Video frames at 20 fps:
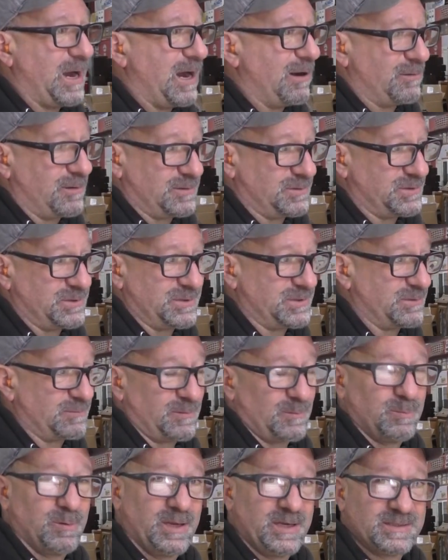hours just to
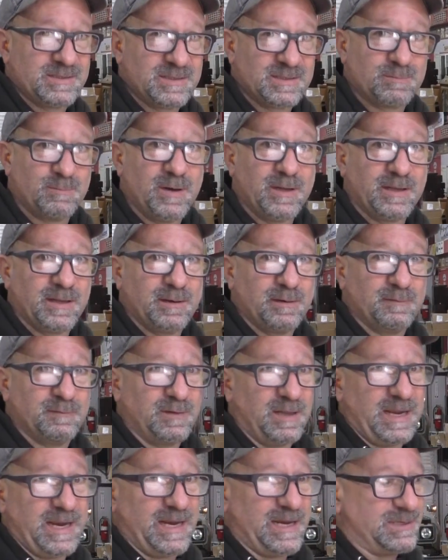replace this one little
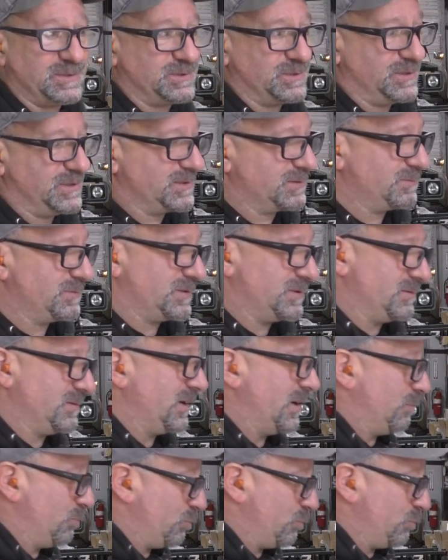flange, and this was a